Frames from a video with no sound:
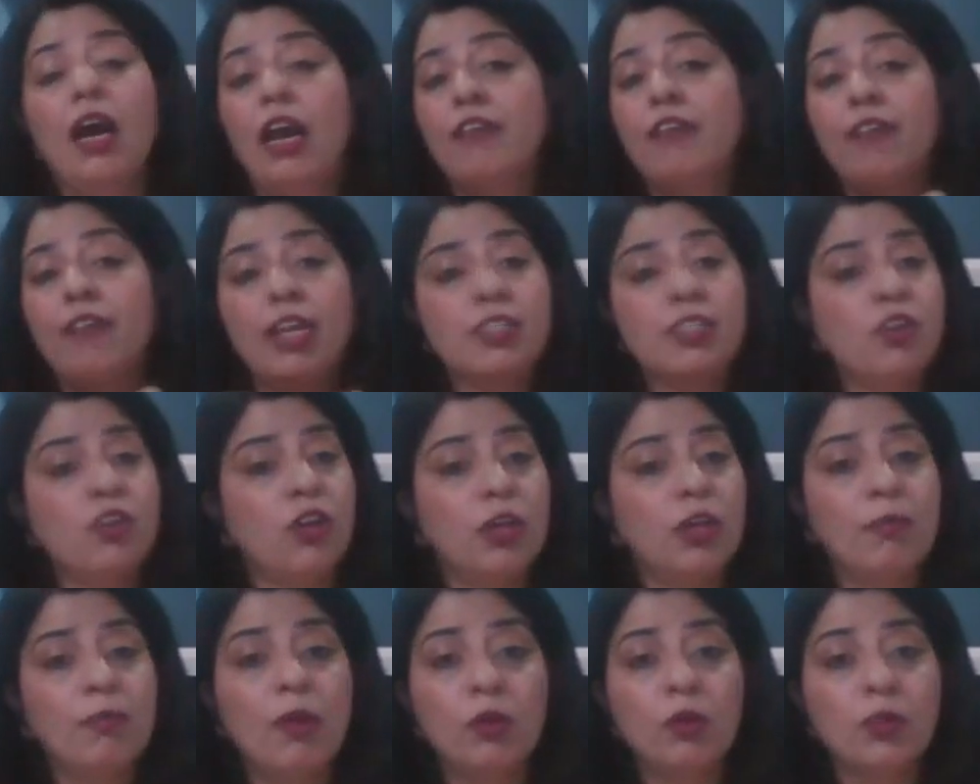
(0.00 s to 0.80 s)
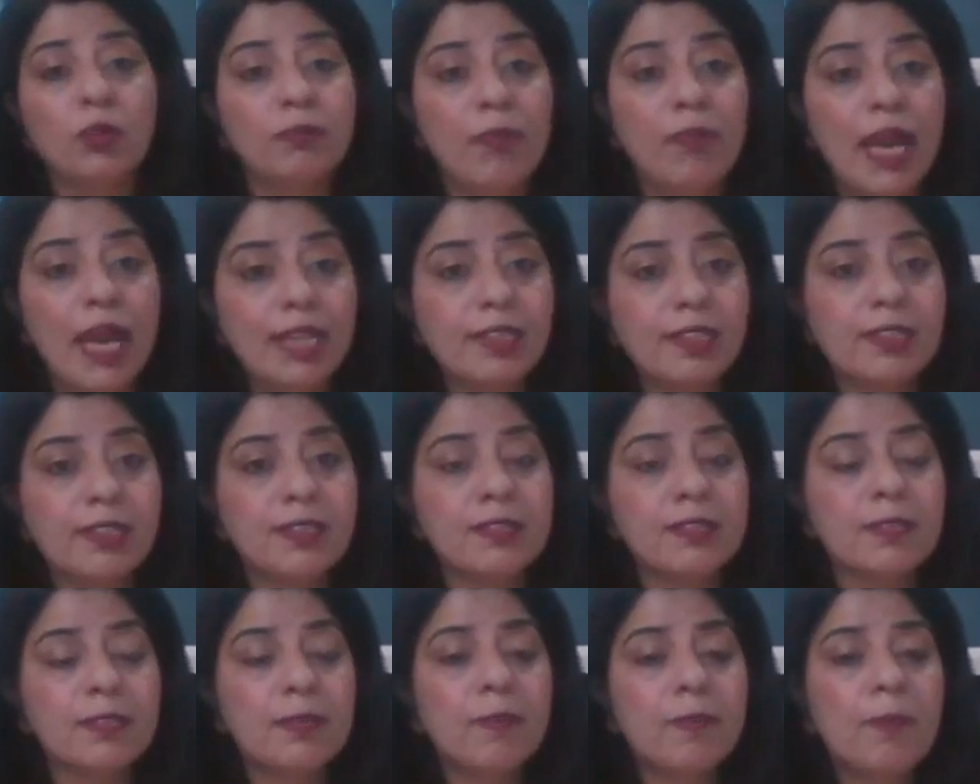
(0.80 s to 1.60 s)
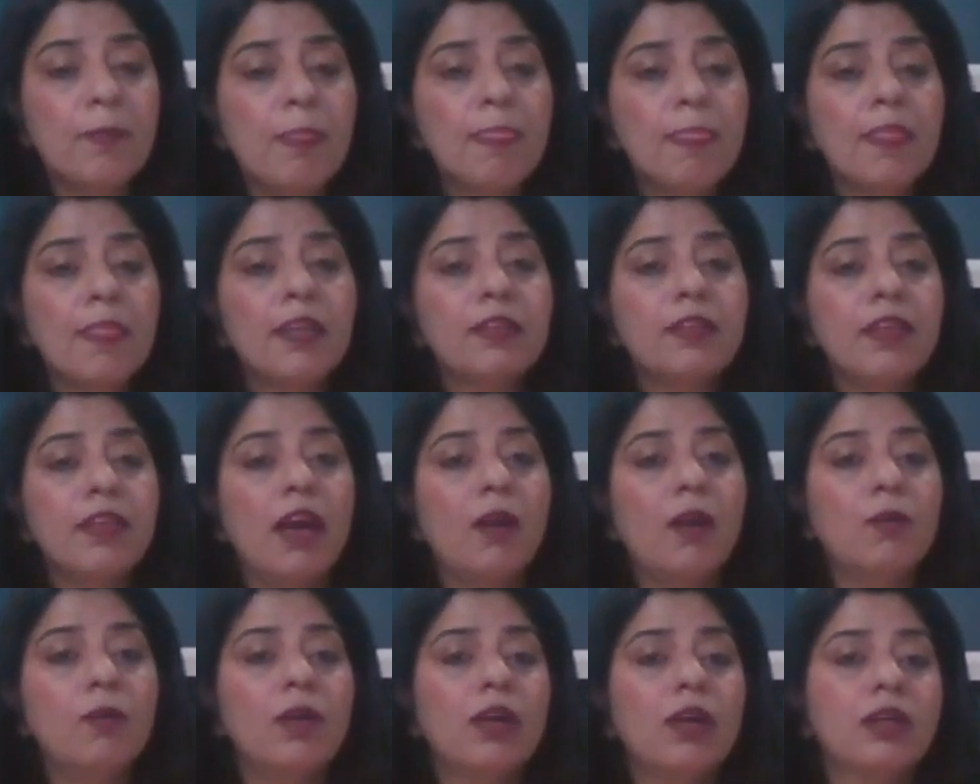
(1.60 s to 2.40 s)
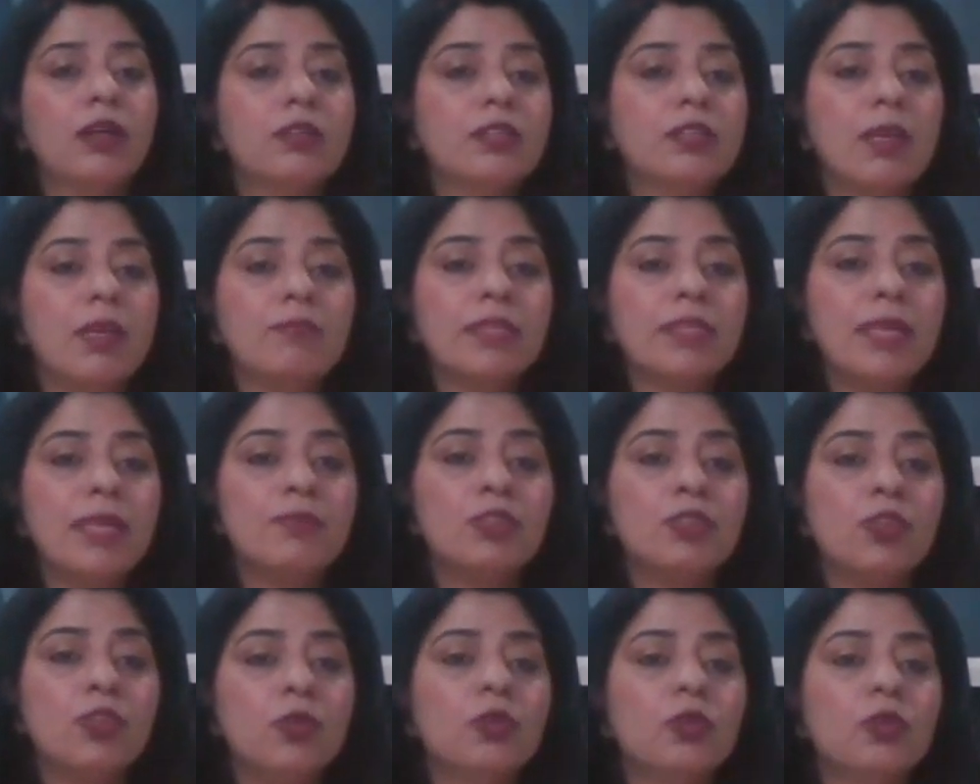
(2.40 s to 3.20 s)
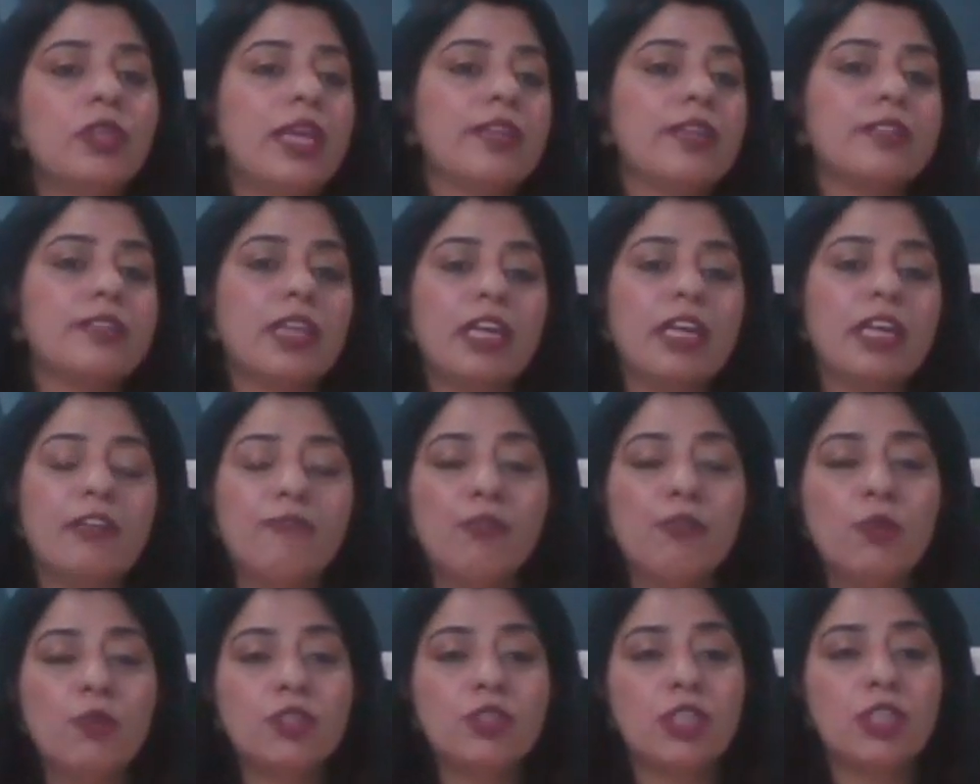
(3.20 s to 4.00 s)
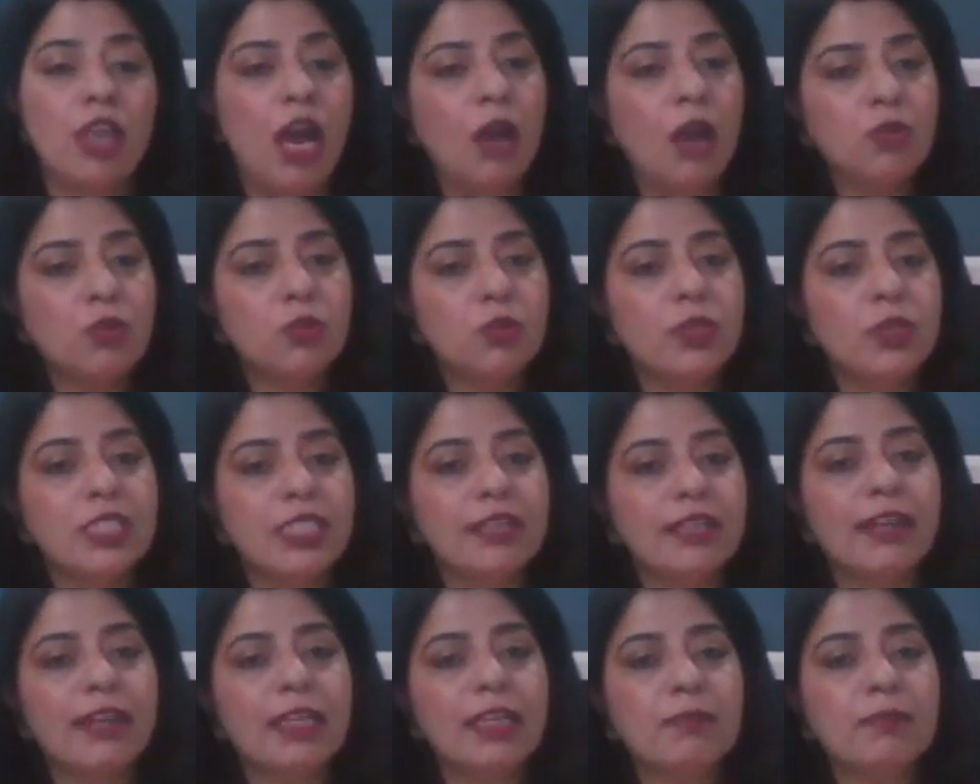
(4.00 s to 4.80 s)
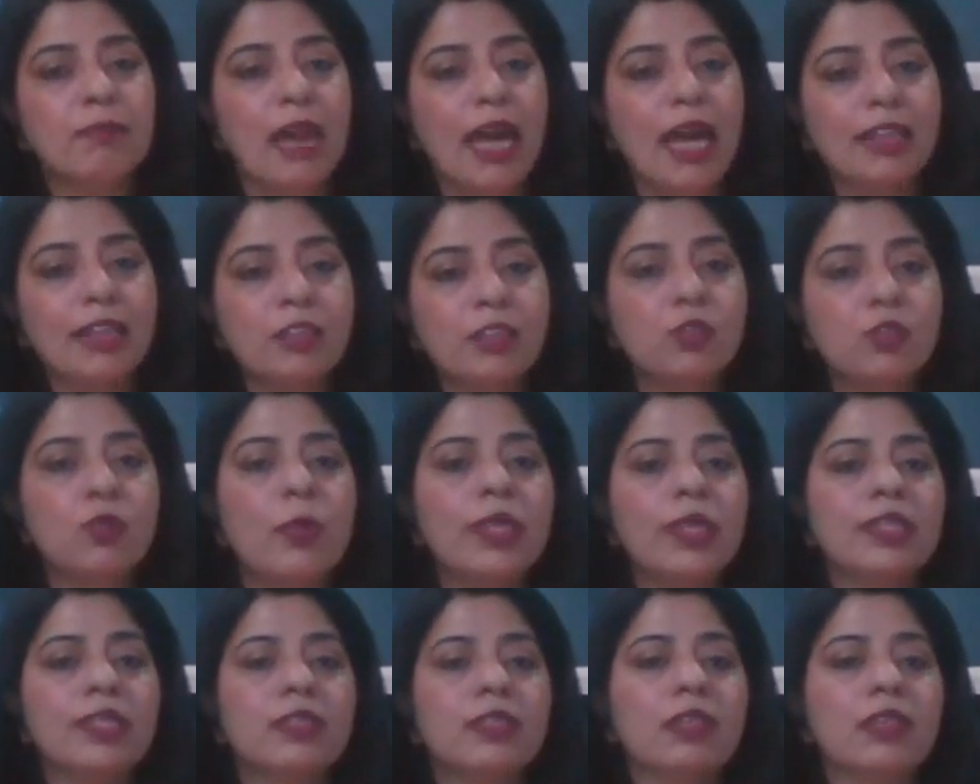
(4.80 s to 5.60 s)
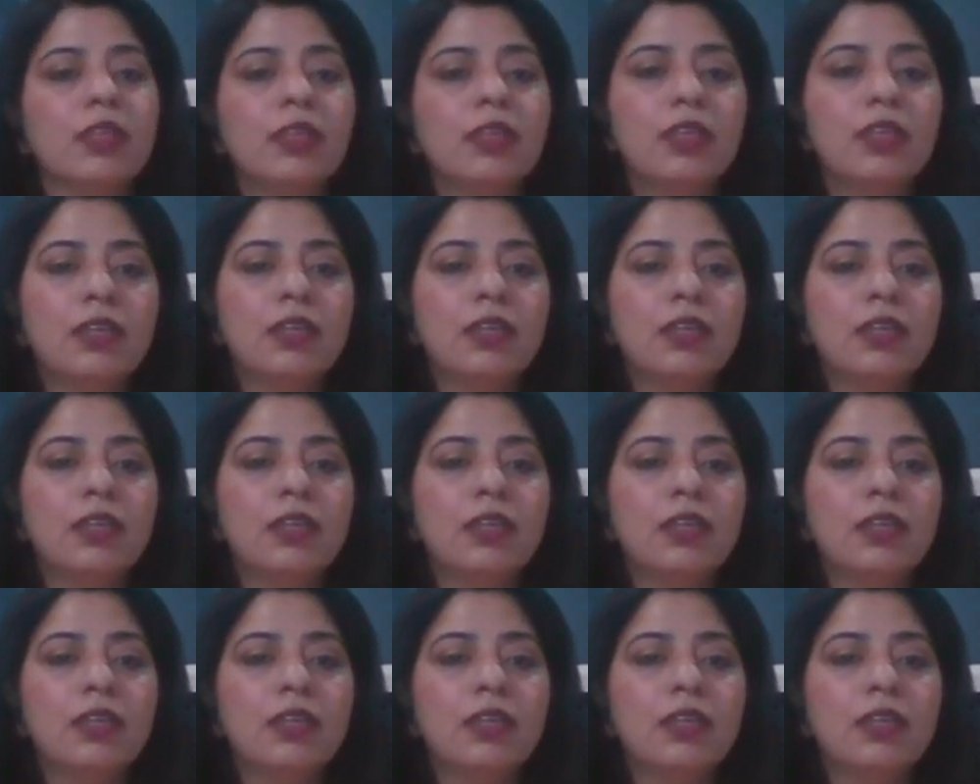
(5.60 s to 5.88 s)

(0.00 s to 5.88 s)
If I talk about maths, now sometimes, there is a confusion how to integrate maths with